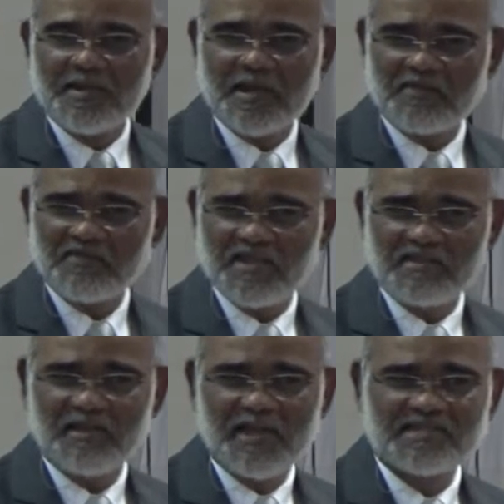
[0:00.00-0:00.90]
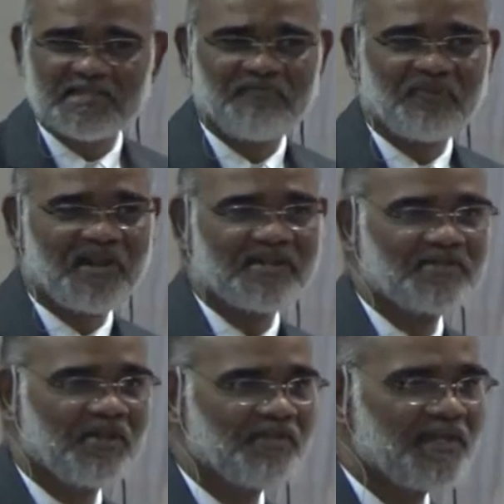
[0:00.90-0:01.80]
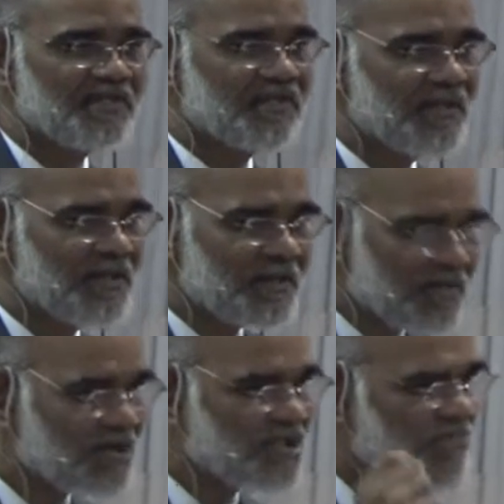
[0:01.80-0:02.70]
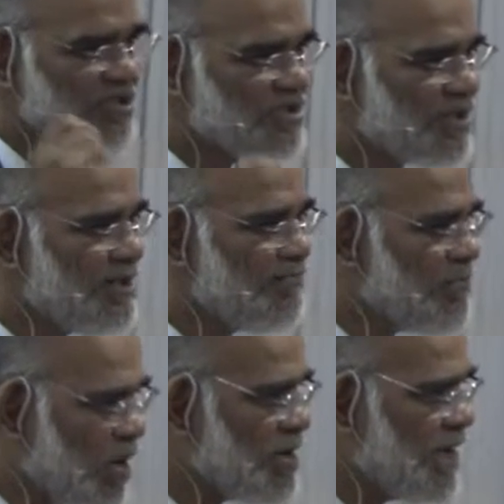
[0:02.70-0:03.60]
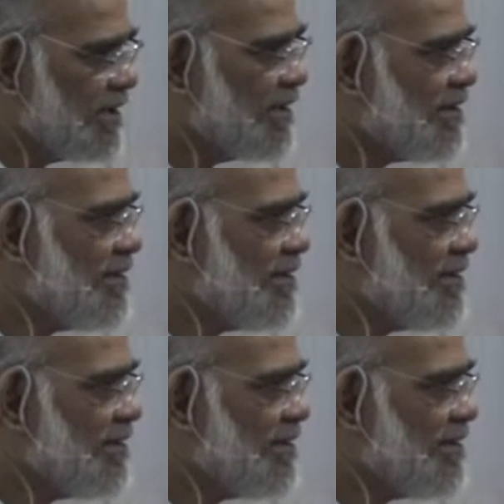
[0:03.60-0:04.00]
And I think the lesson for us on this Christmas morning